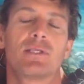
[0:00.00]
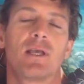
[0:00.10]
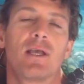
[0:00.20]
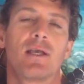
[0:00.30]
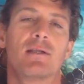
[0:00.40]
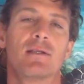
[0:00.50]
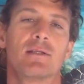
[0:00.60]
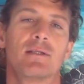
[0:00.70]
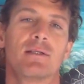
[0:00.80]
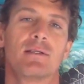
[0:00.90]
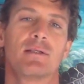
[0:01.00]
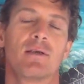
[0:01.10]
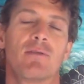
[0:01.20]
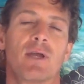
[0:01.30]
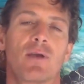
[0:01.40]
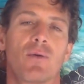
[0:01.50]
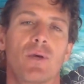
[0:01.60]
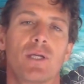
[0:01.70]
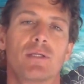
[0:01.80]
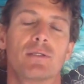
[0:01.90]
side of that
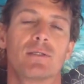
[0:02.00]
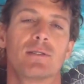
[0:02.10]
coin.